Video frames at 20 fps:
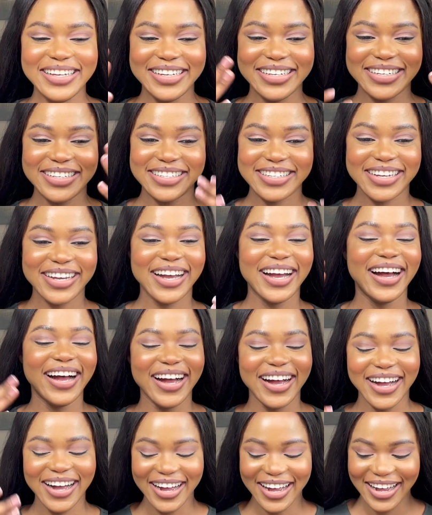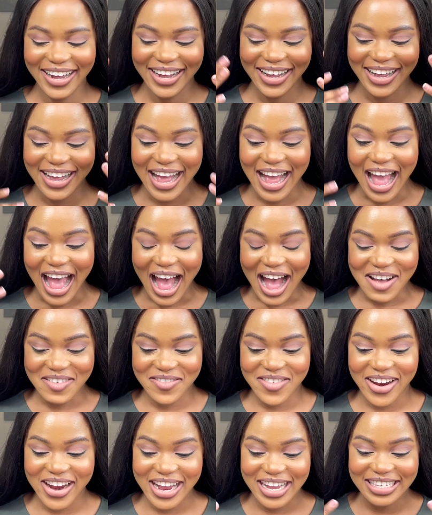I'm
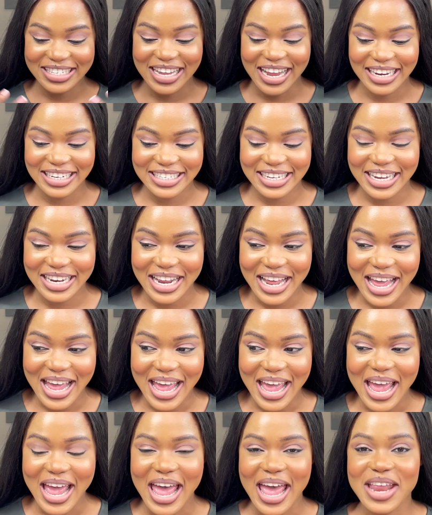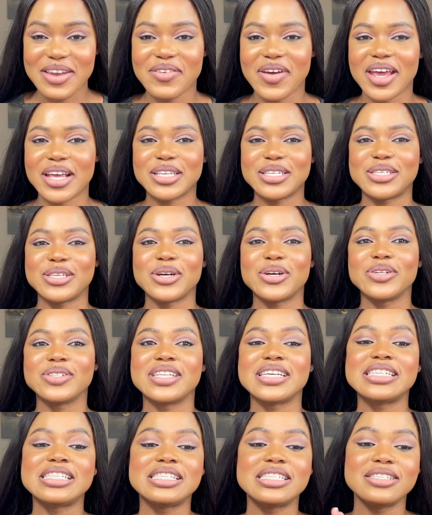very excited. Anyway, so
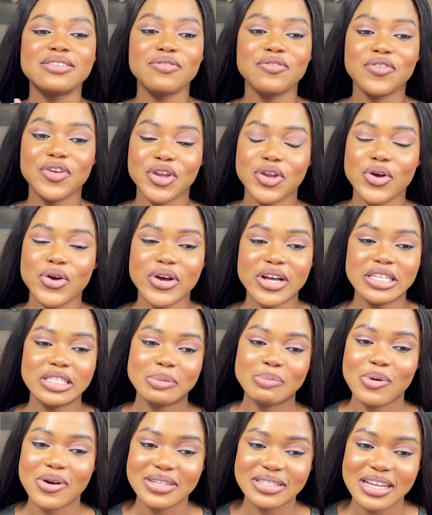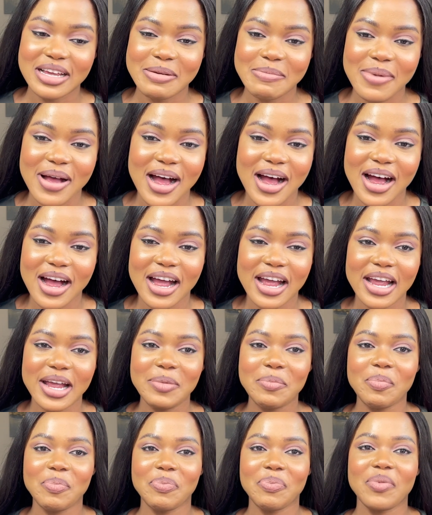this video is sponsored by
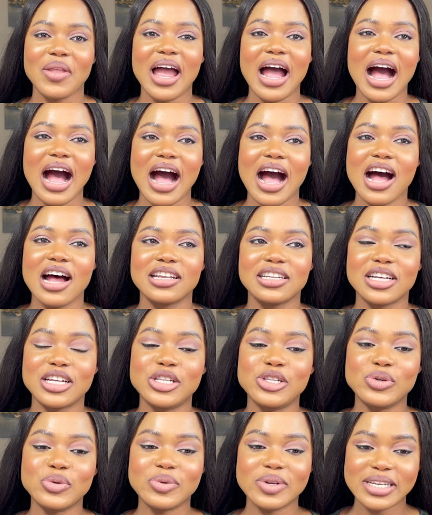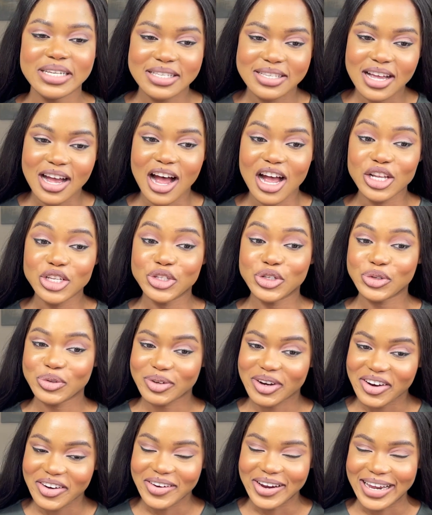Anna Luisa
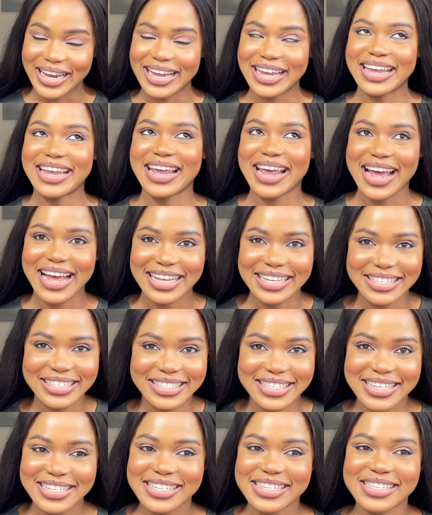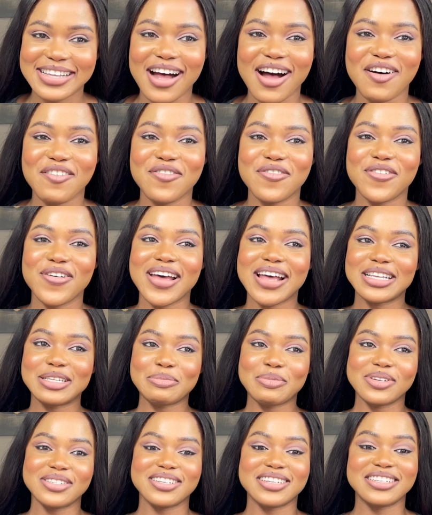Jewellery. Yes, this is our first
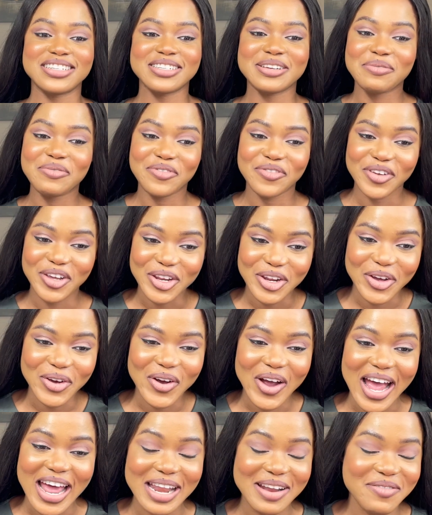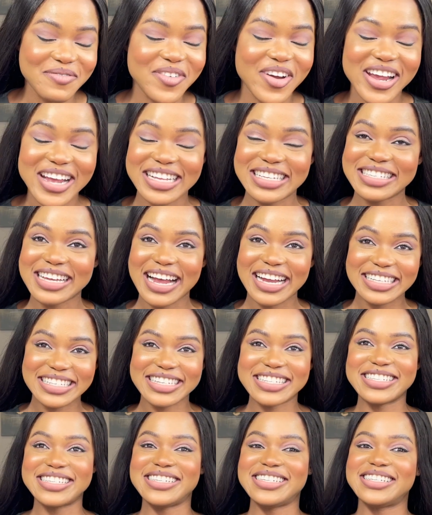sponsorship video and I'm very
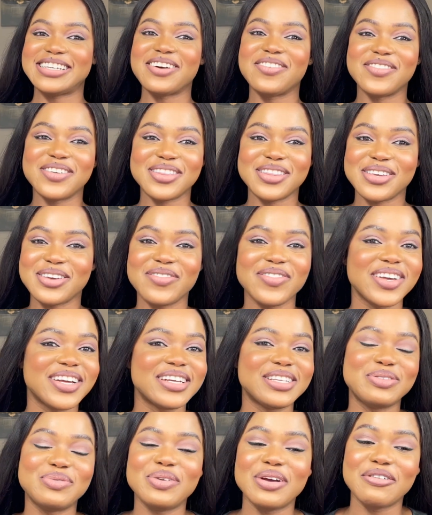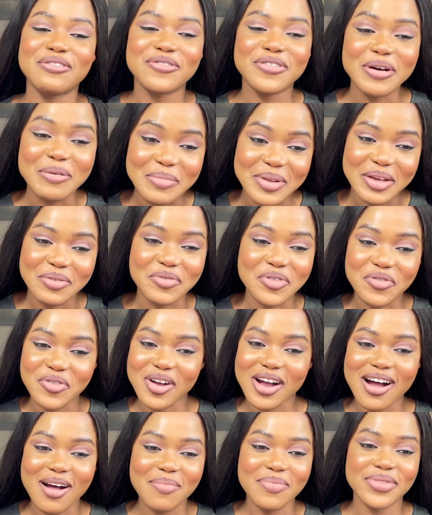excited to share with you because we are family and we've
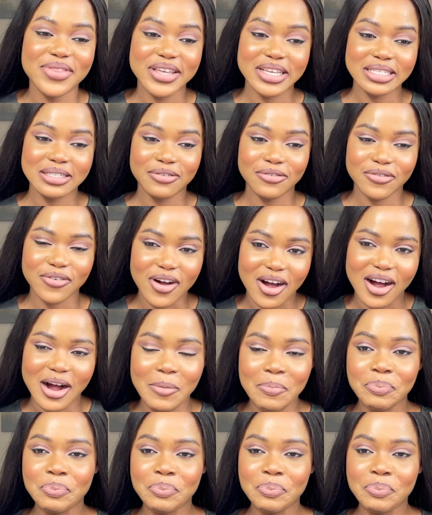come this far.